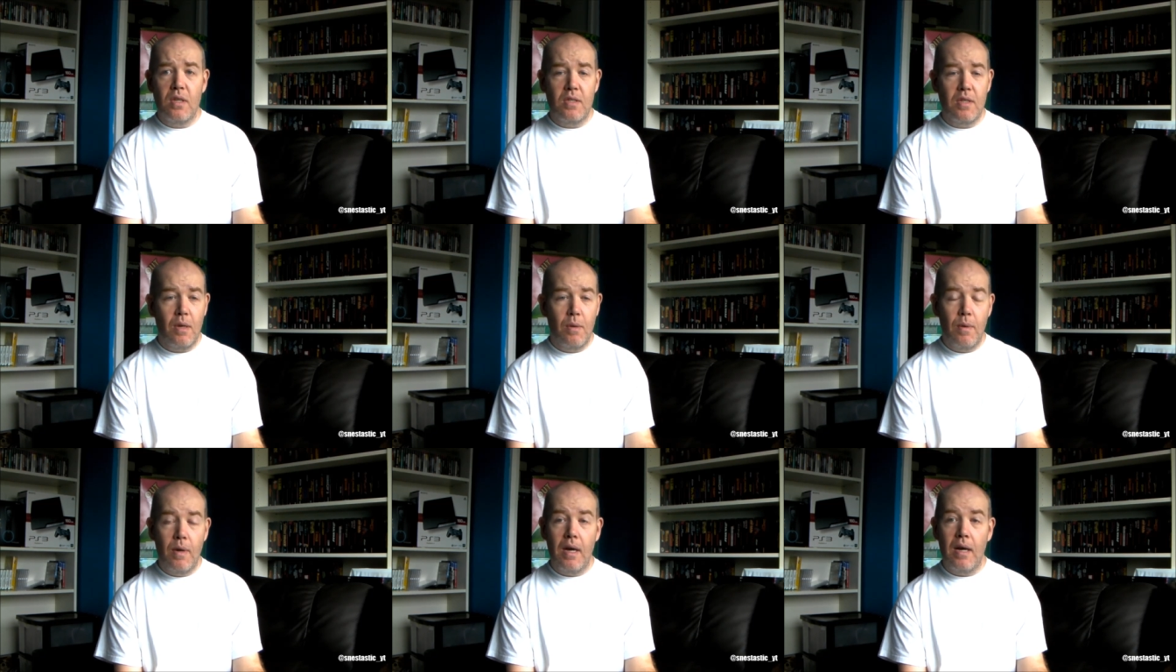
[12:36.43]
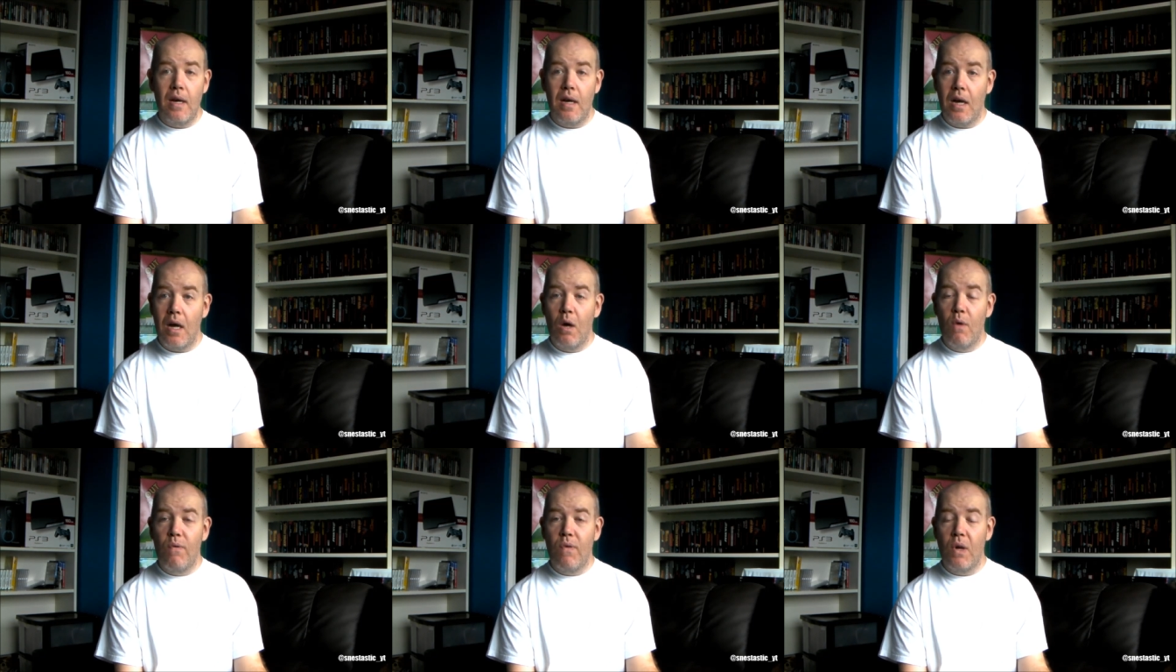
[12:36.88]
so
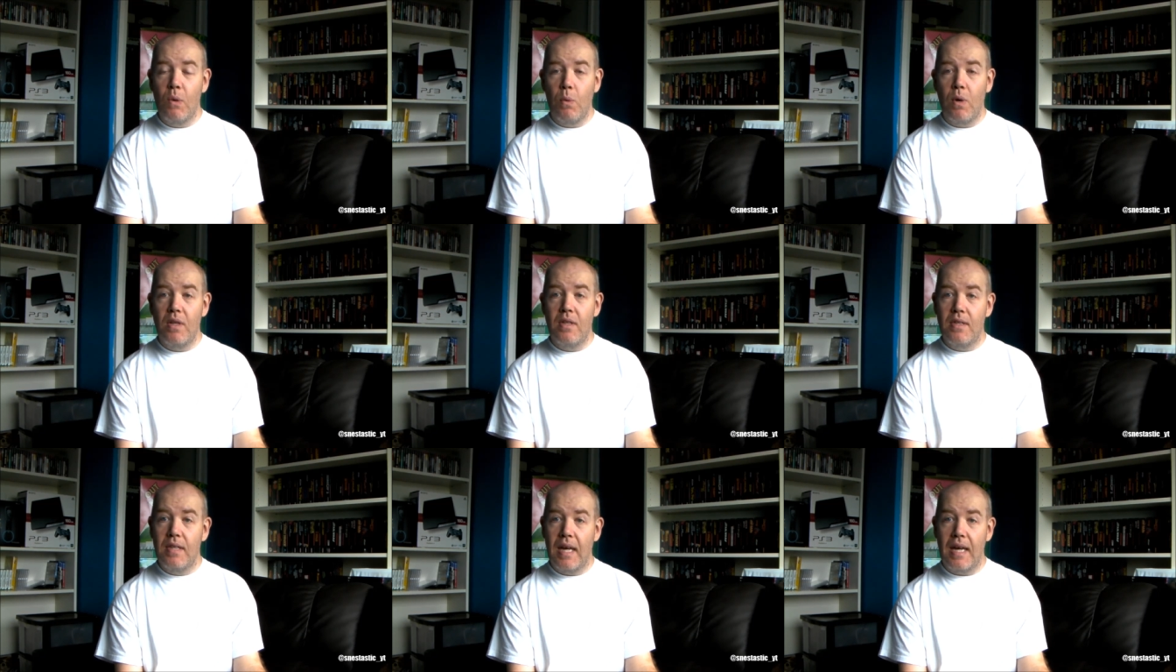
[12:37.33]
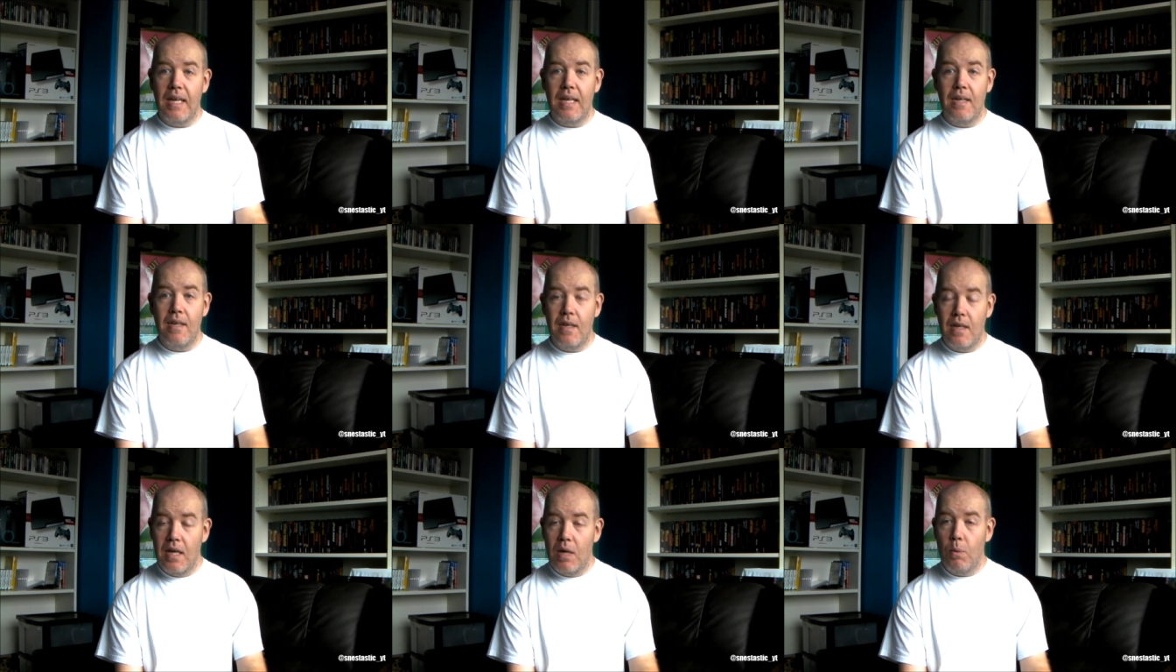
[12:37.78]
hopefully one day
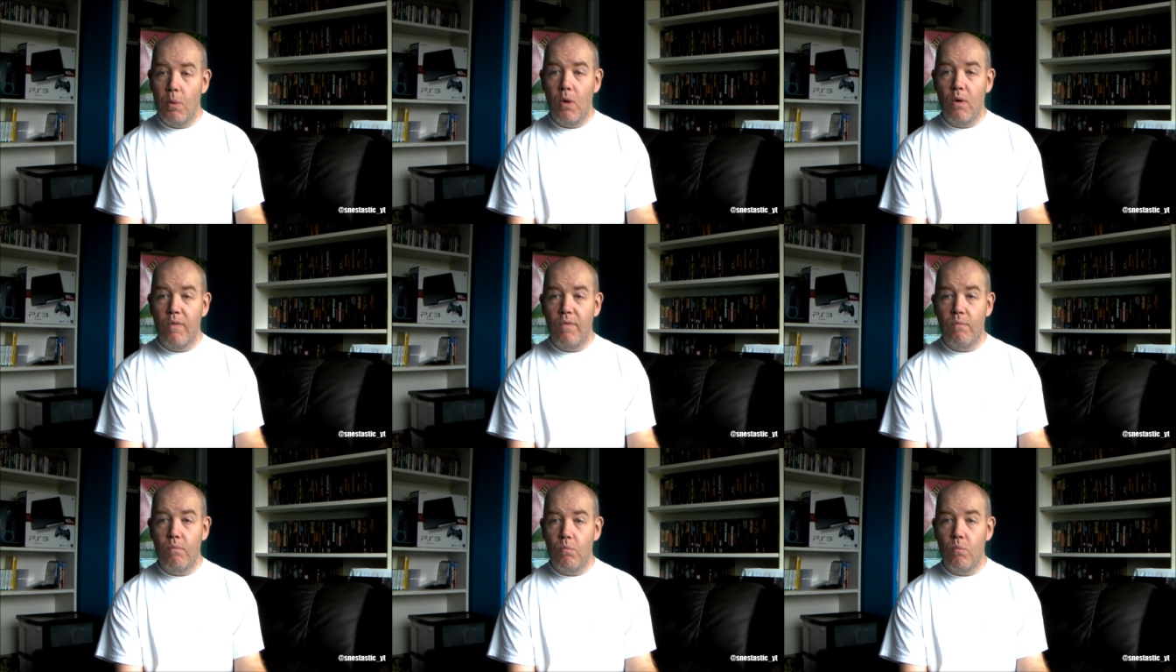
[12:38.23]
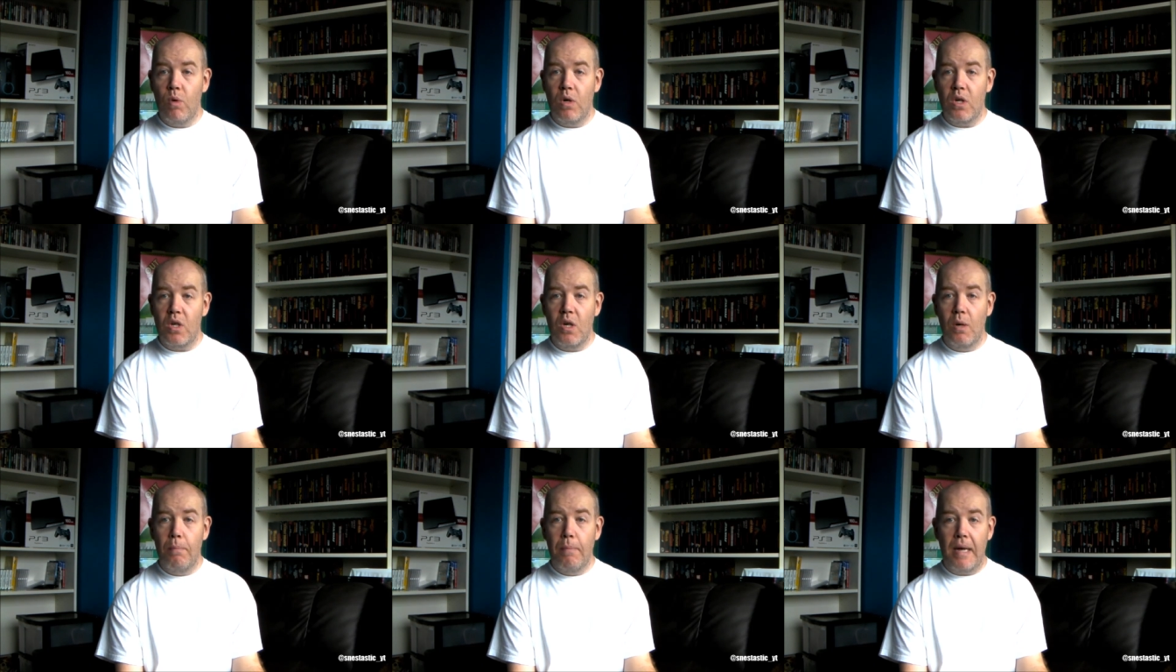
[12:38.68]
he will want
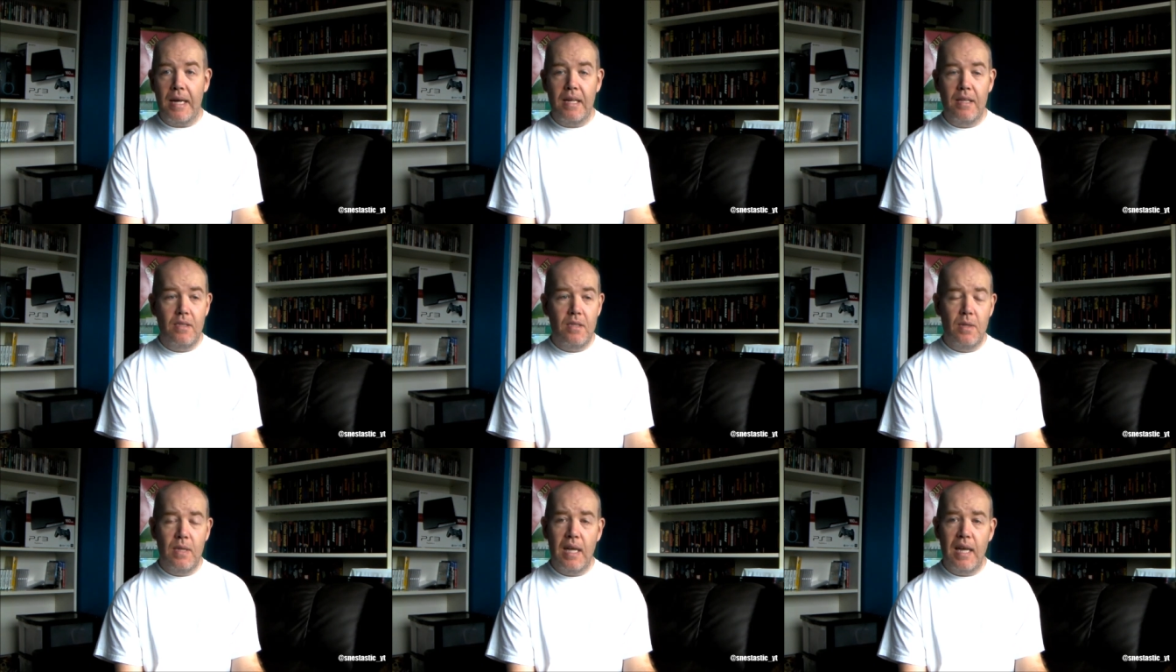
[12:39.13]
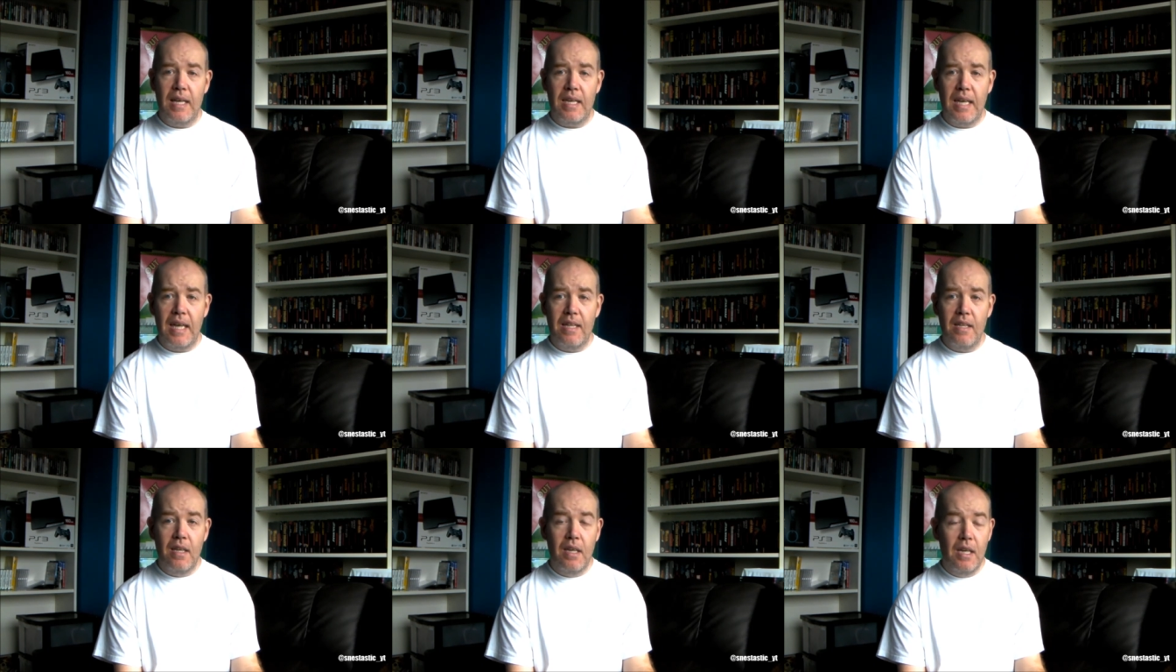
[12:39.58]
to come back and do that
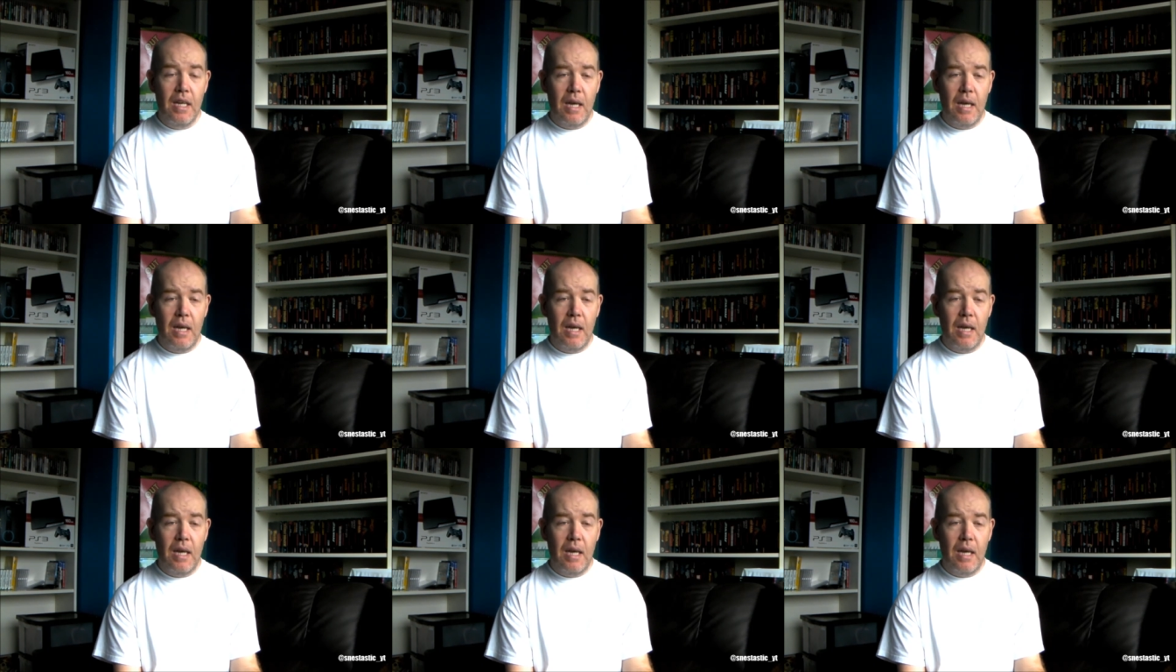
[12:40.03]
again.